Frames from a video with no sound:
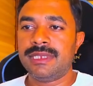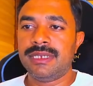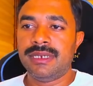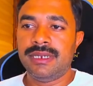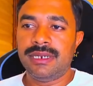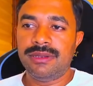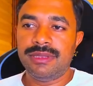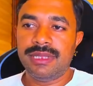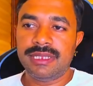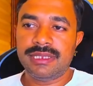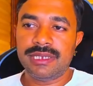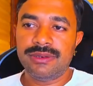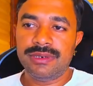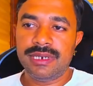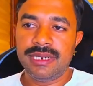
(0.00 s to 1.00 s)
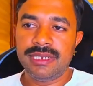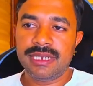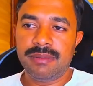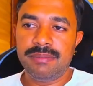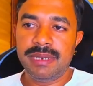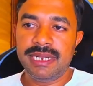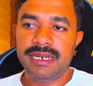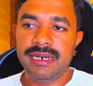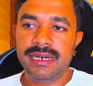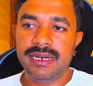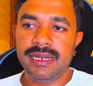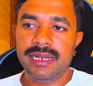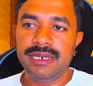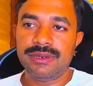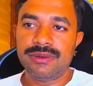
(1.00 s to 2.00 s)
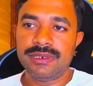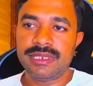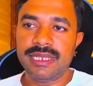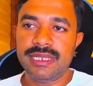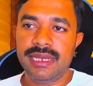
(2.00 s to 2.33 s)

Now the execution is completed, and you could see the